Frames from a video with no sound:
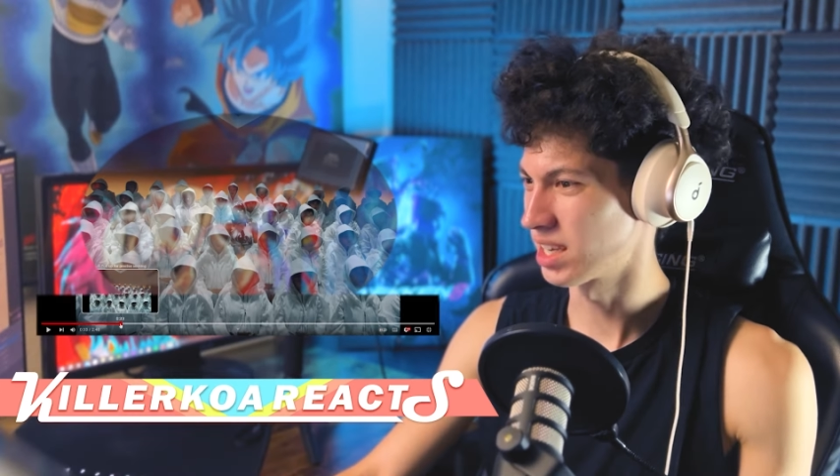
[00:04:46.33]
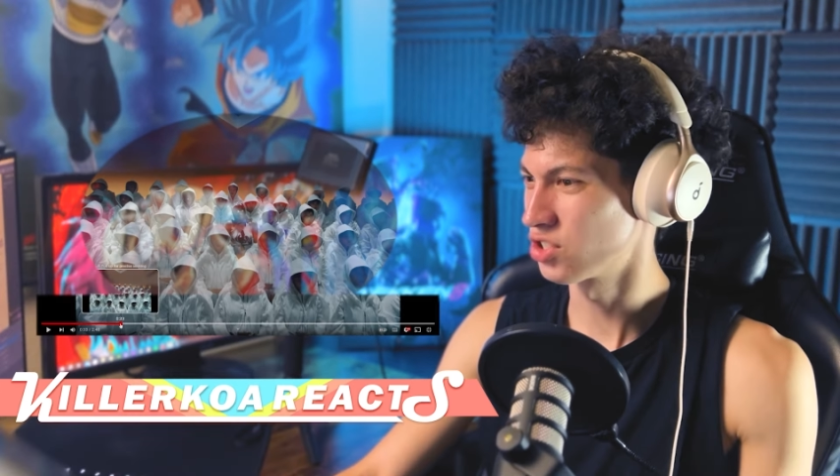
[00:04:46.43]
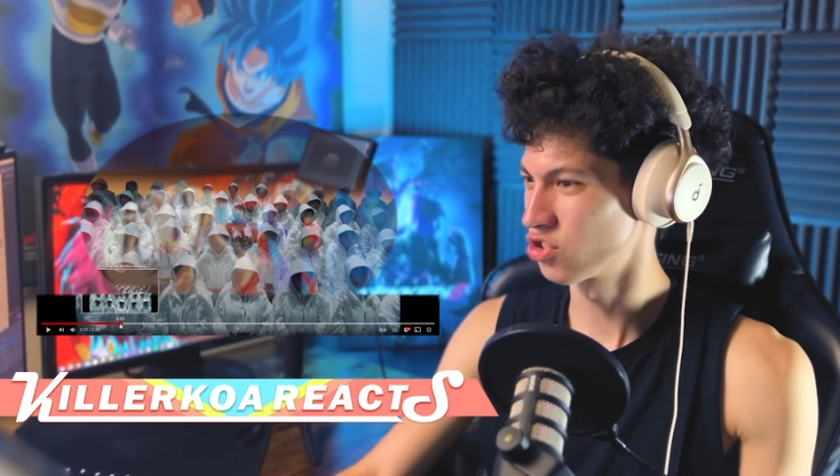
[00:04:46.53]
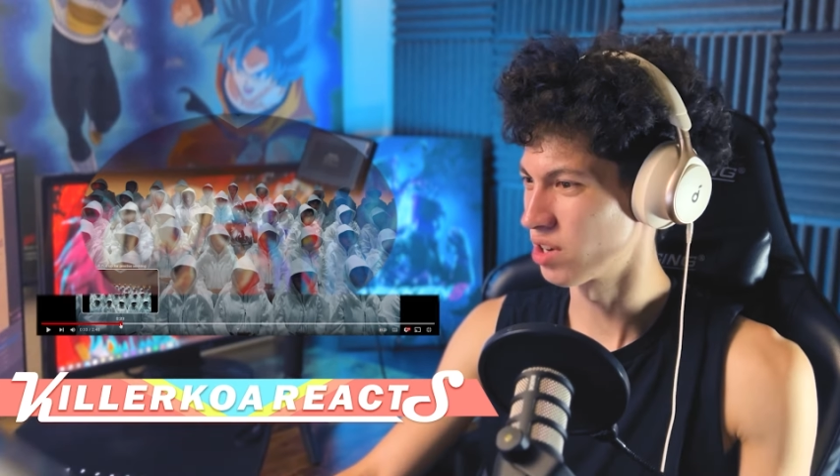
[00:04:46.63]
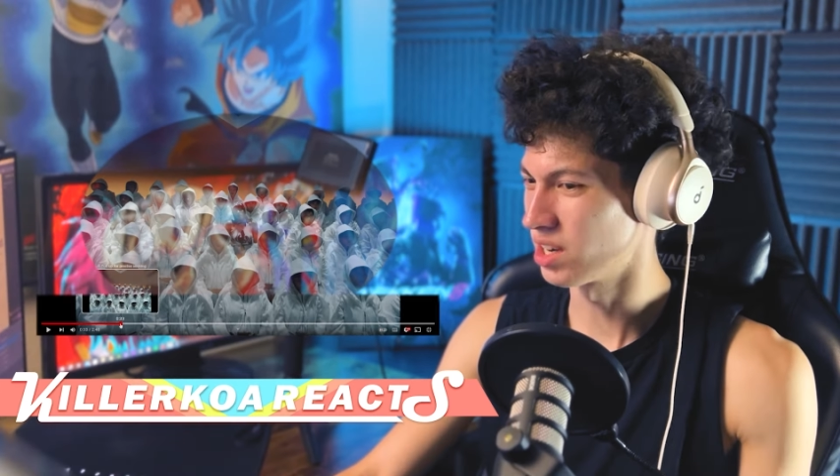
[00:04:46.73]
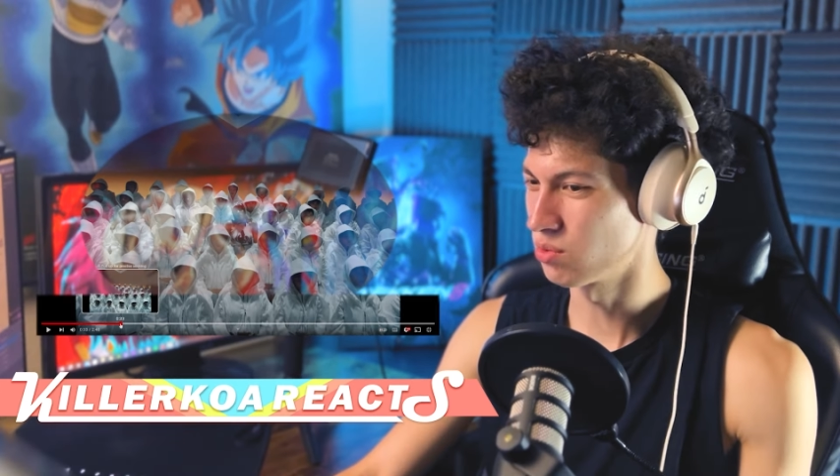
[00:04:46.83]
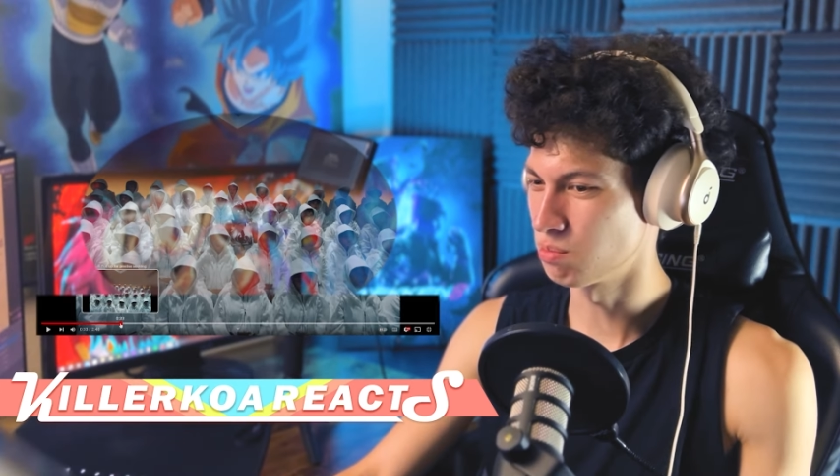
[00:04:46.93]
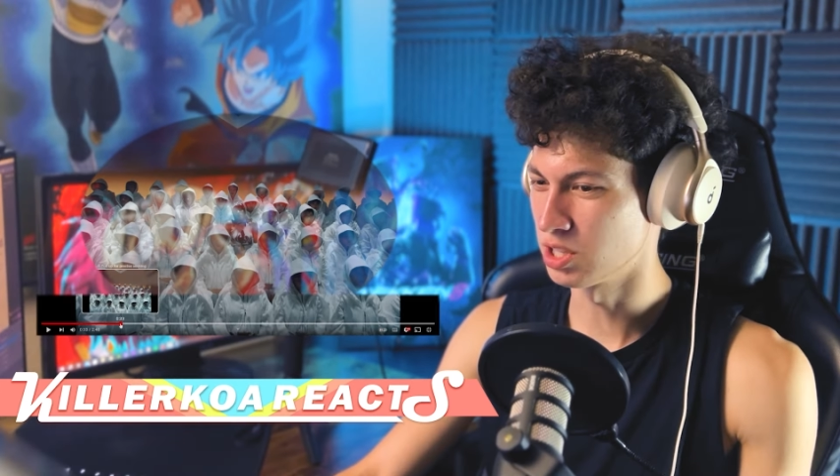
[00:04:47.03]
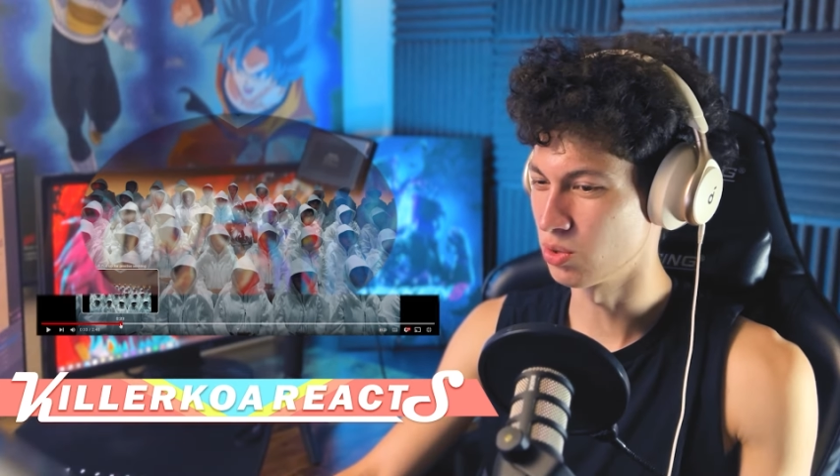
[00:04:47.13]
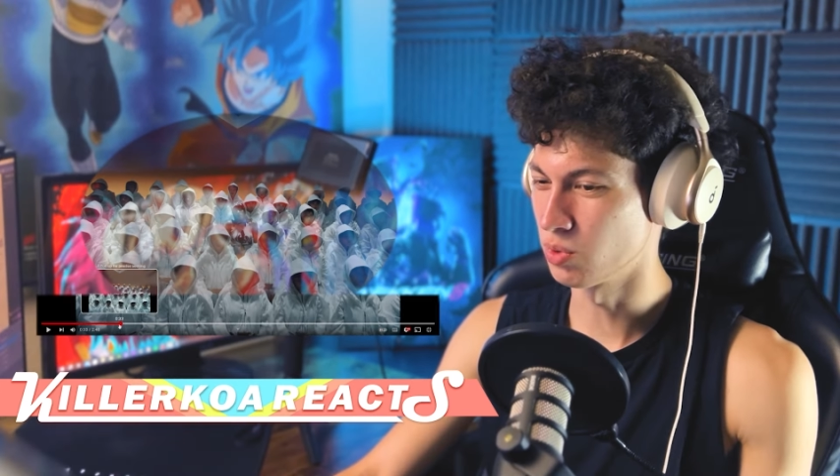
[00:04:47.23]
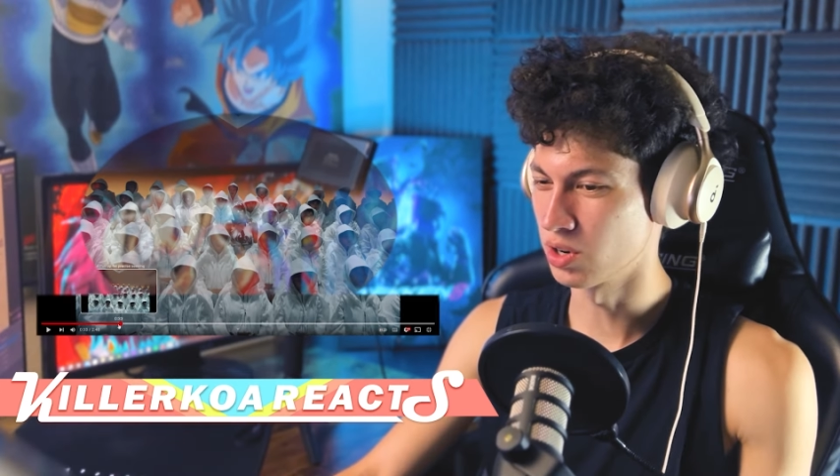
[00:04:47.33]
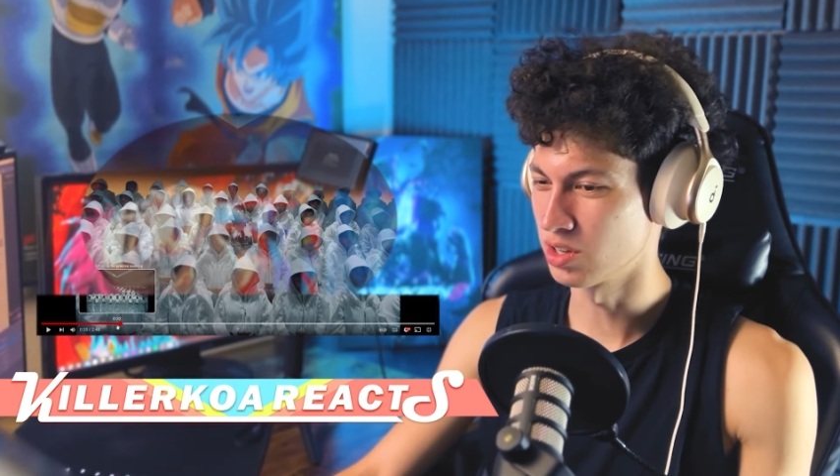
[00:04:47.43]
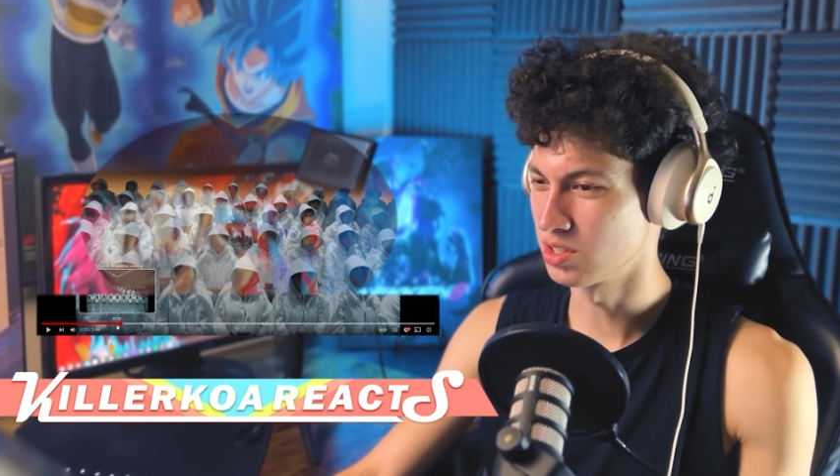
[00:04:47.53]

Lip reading: I guess trained would be the word.